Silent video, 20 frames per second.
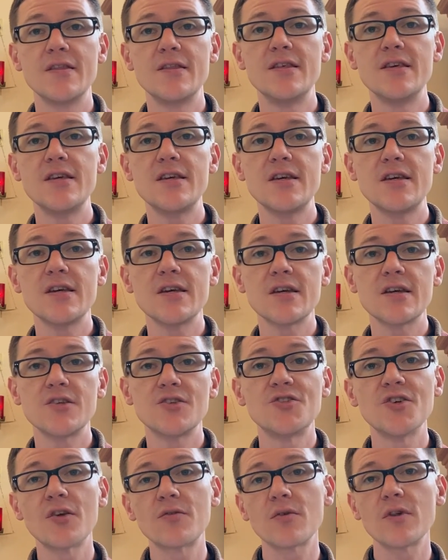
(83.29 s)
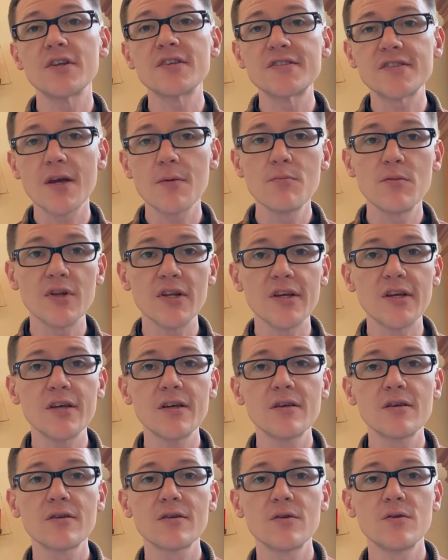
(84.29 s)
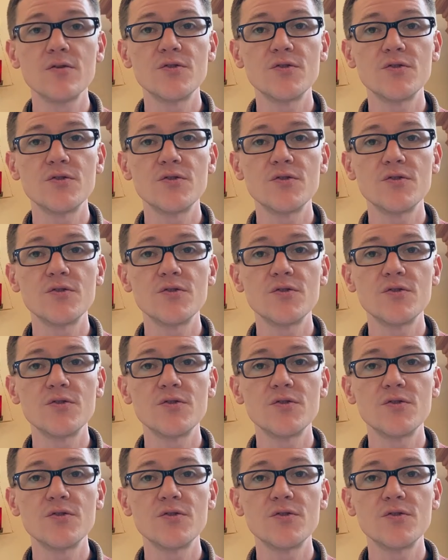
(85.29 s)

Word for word: The General Assembly,